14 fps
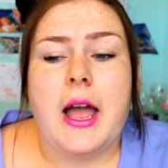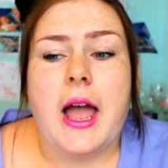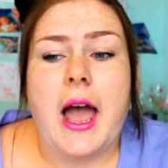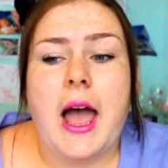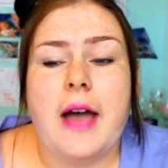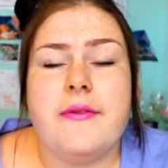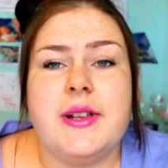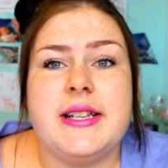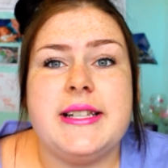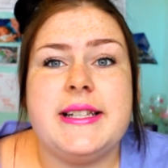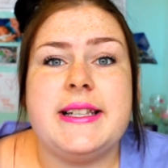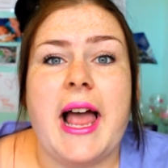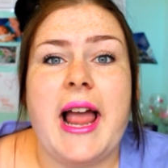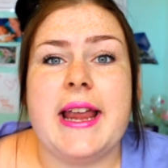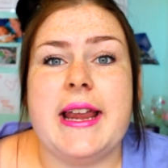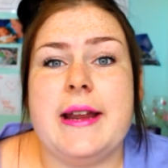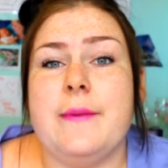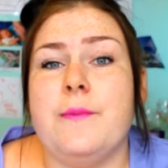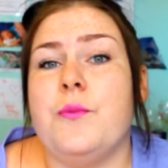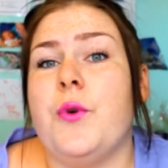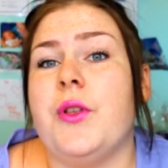have a say
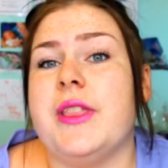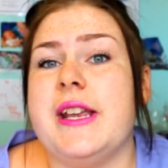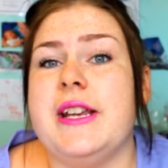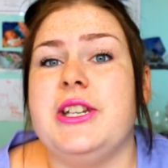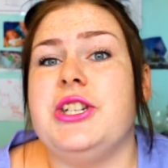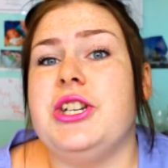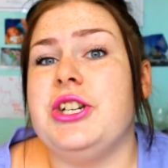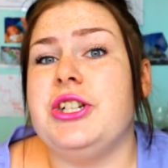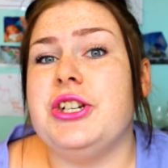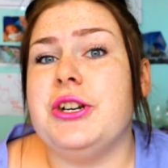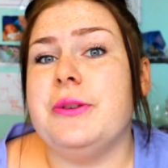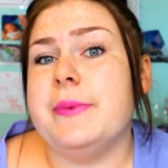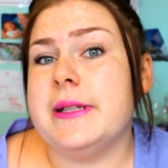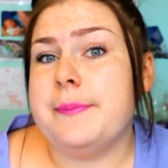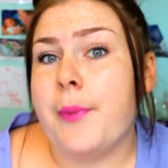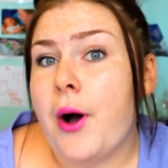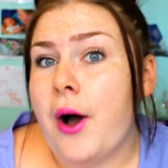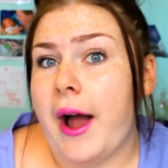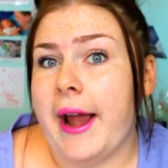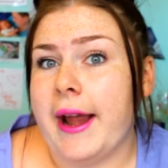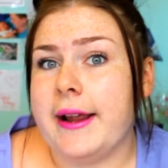in what these YouTubers
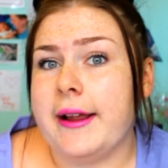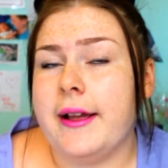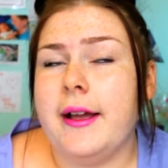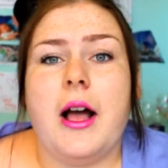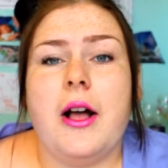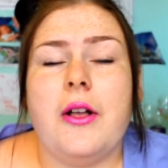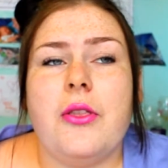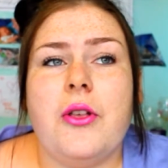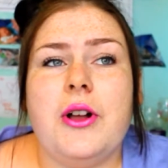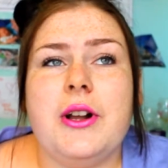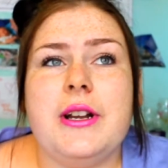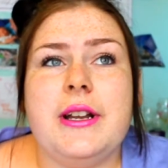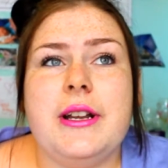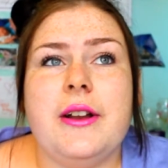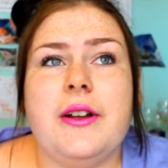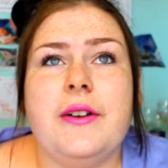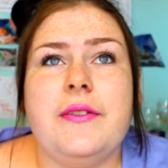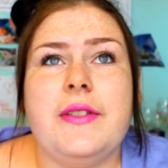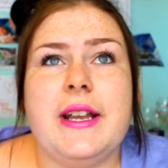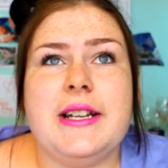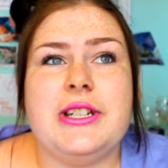buy. A lot
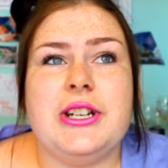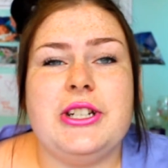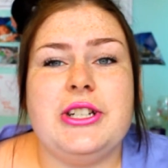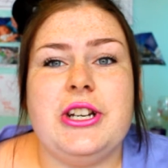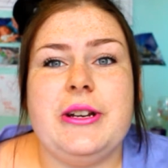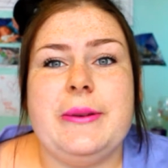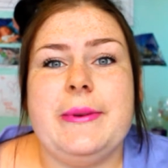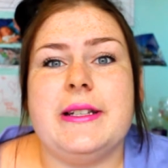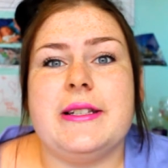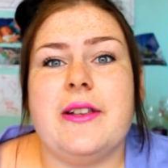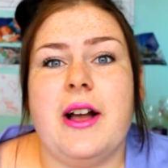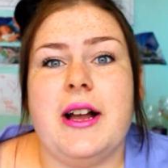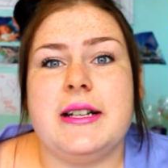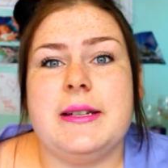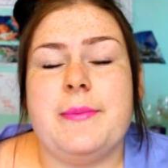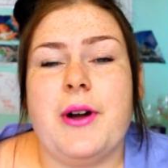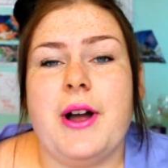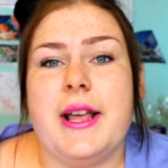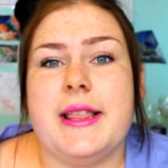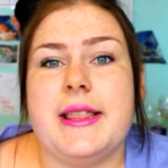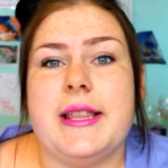of these YouTubers like to
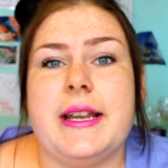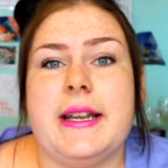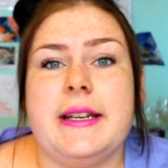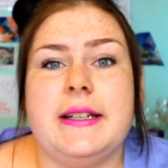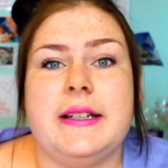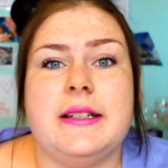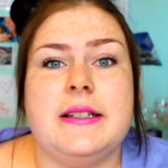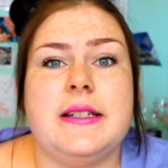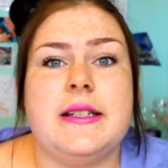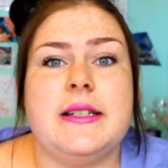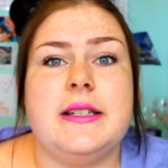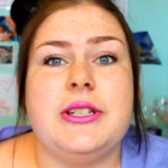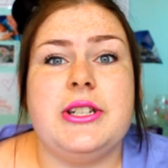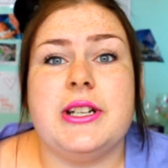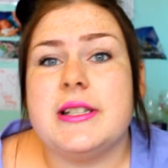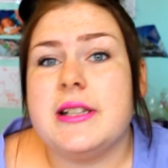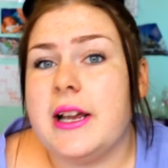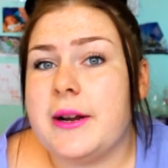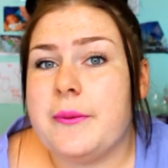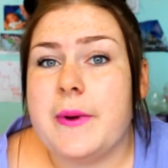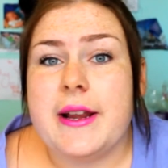buy things just
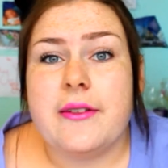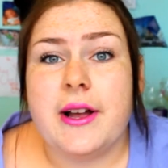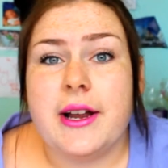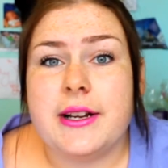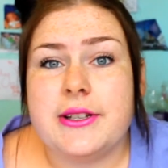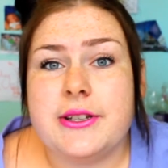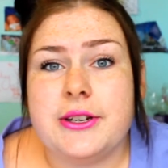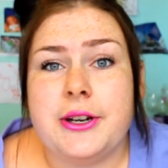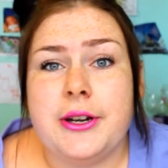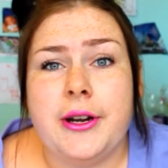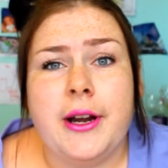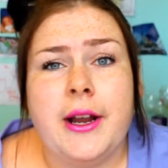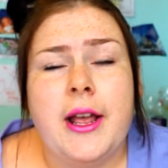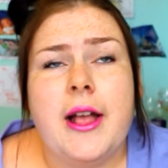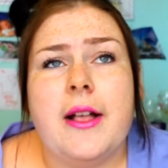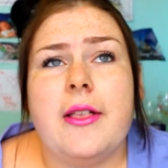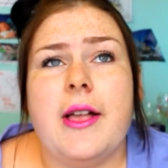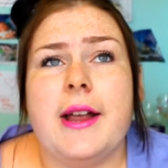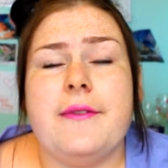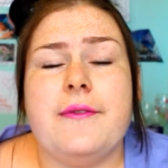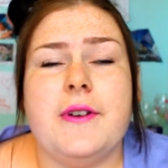like we like to.
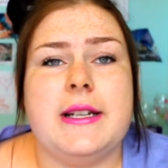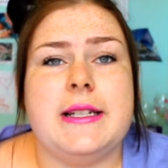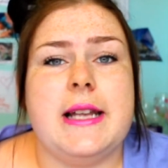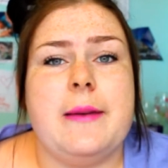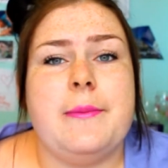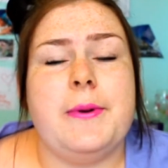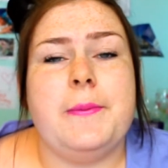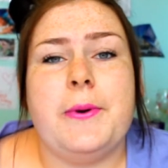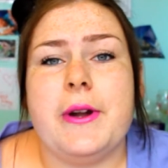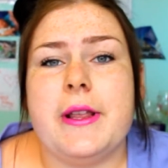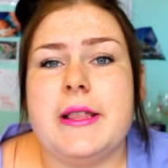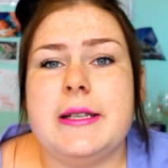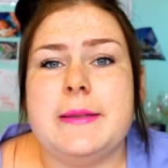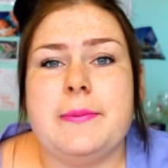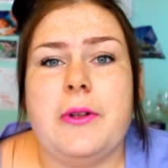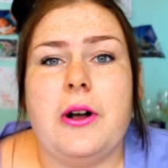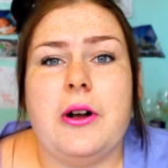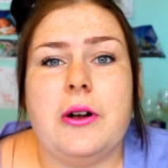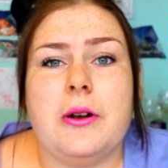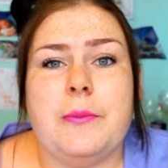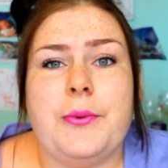Like, for example, Pointless
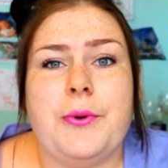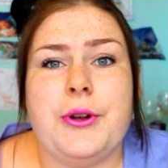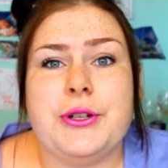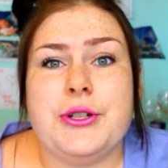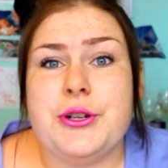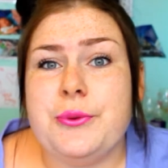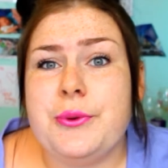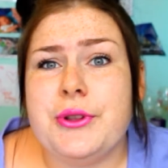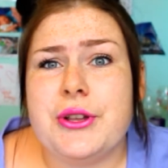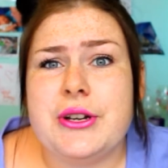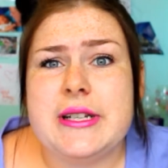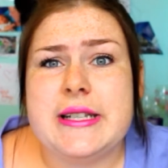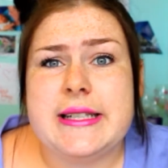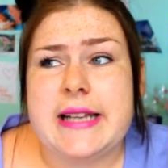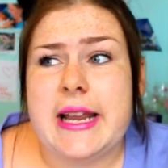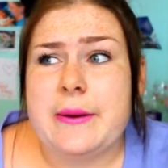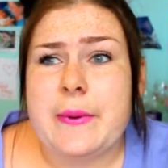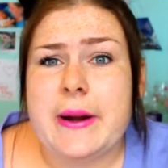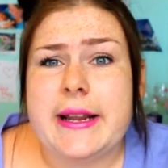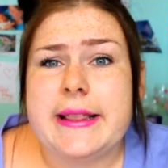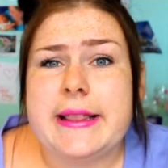Blog bought 2 of those
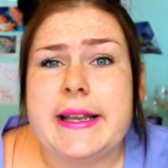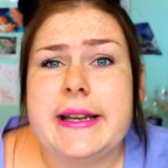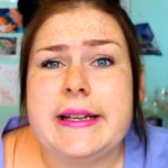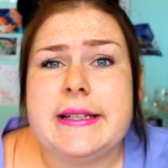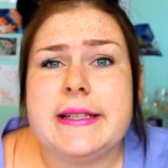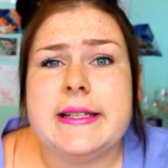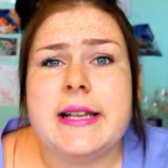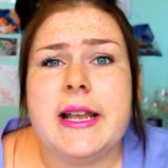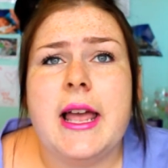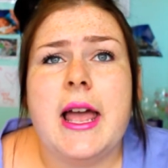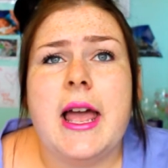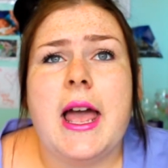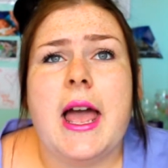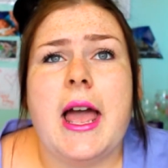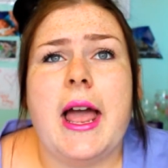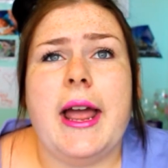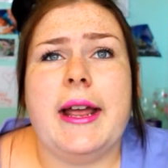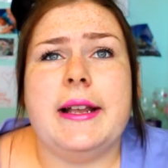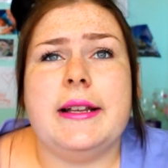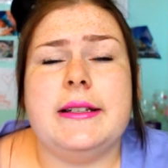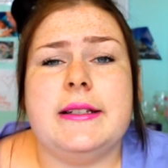Segway things,
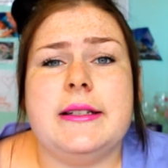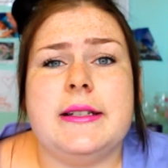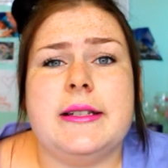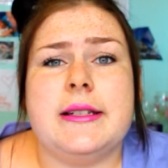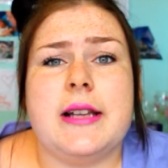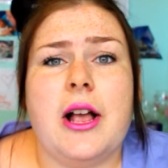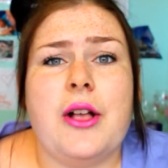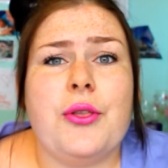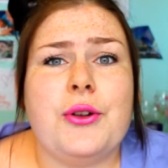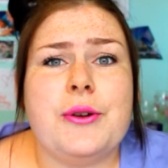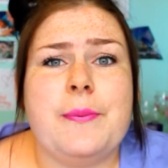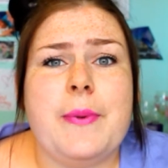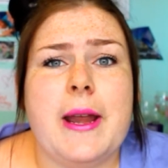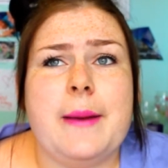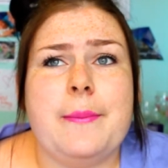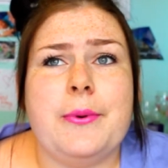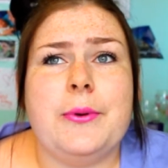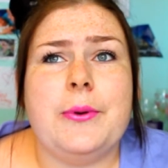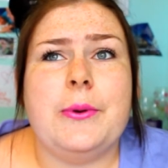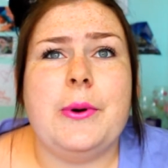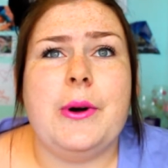and a lot of
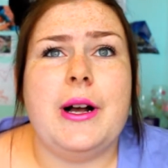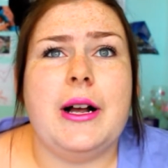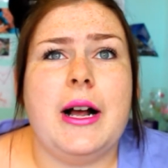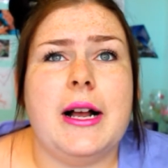people